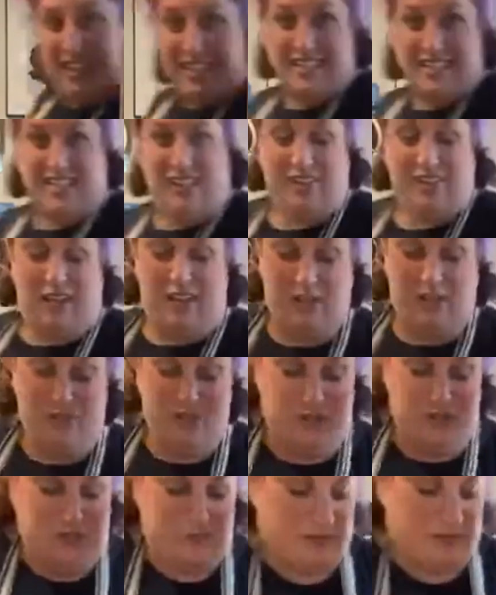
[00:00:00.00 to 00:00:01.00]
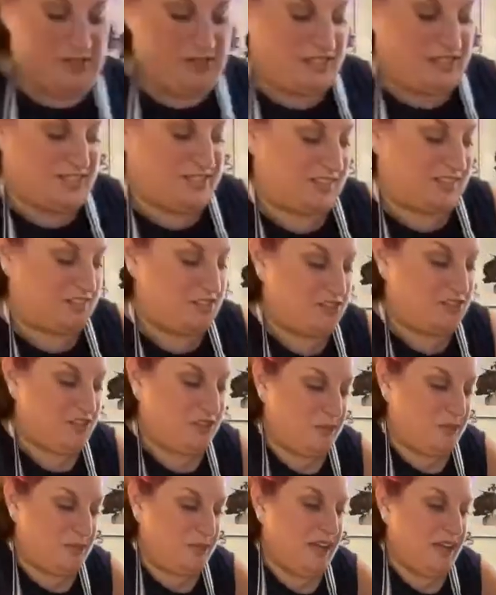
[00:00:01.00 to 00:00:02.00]
discovered, I don't use it much because it's got
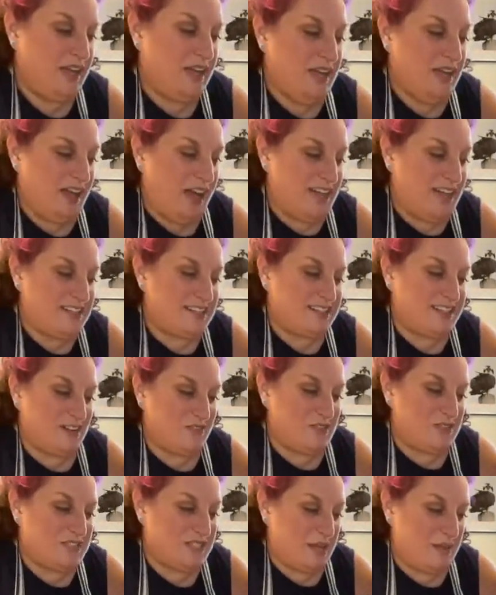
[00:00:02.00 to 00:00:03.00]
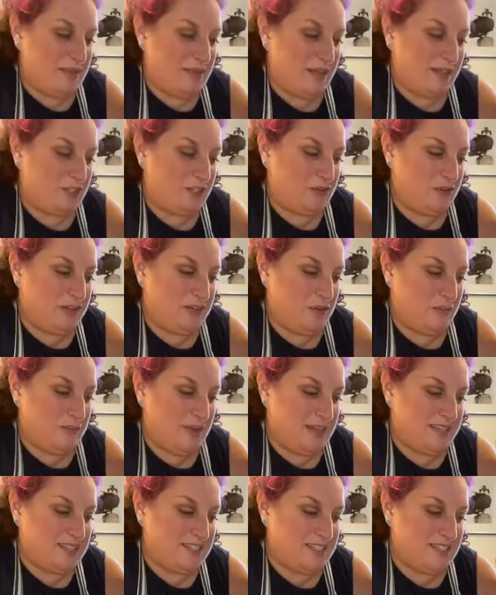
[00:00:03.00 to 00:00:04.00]
sugar, but I discovered San Pellegrino
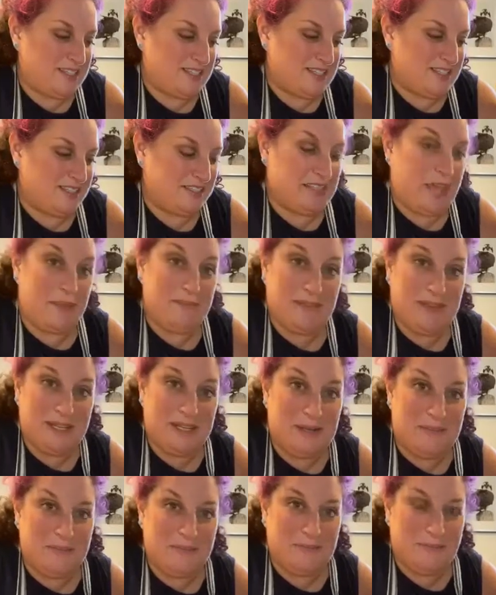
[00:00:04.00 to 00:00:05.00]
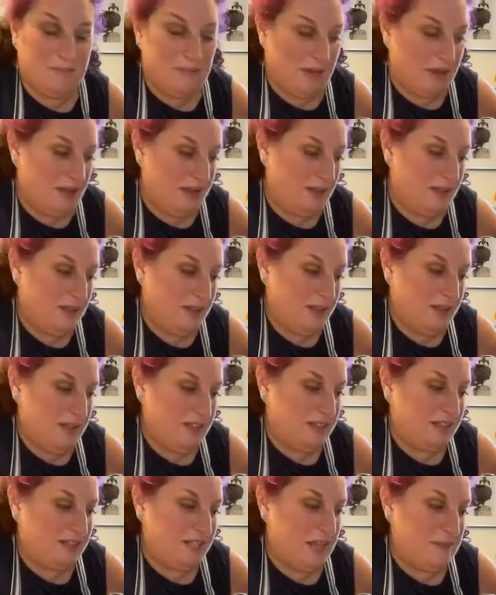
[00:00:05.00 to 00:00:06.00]
makes this lemon
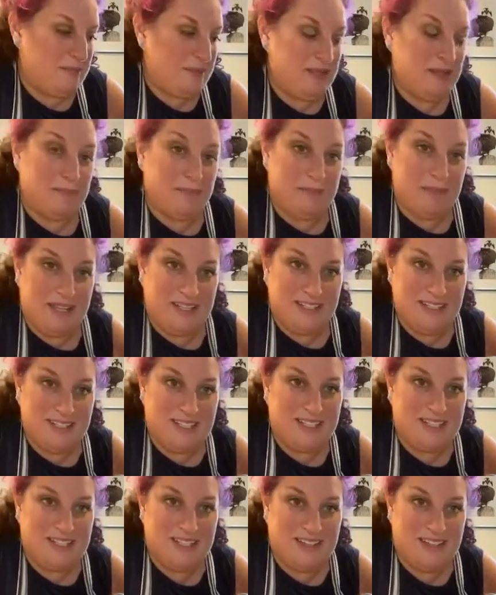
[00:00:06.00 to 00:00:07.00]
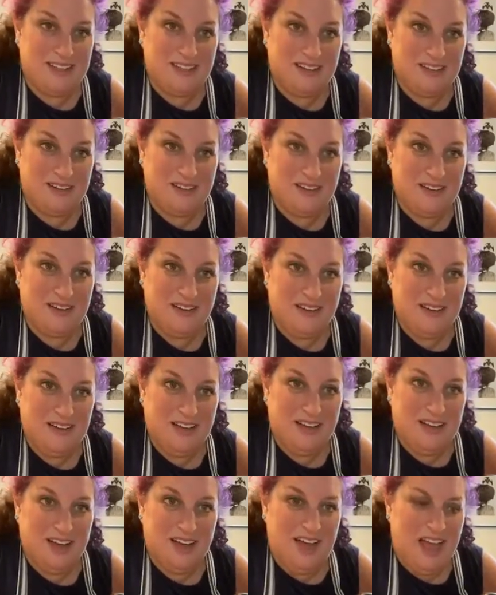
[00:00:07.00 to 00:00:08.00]
mint.
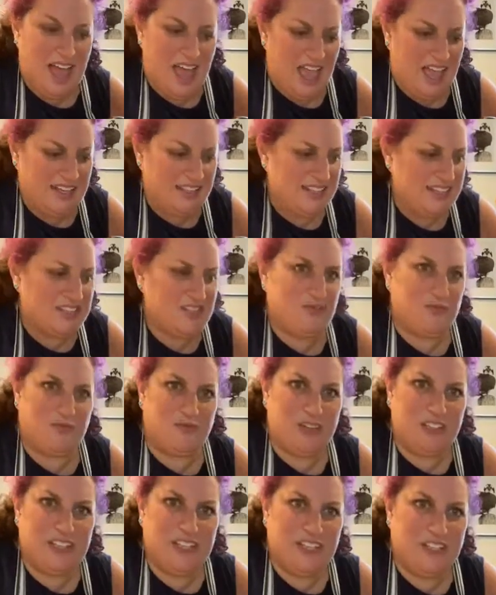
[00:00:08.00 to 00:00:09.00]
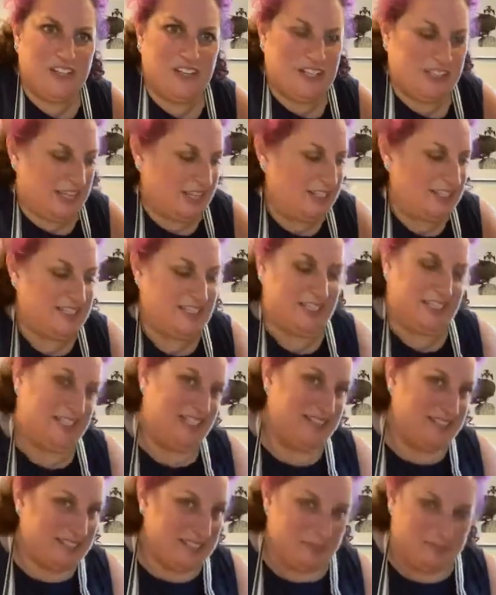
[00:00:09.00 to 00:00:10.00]
And it's really good. It's like an
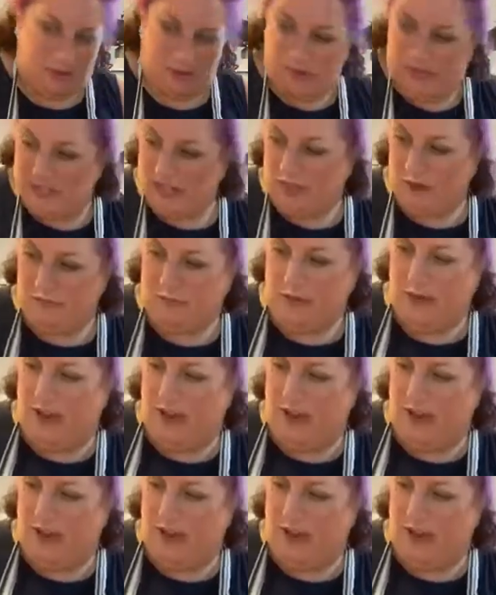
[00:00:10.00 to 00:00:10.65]
instant mojito if you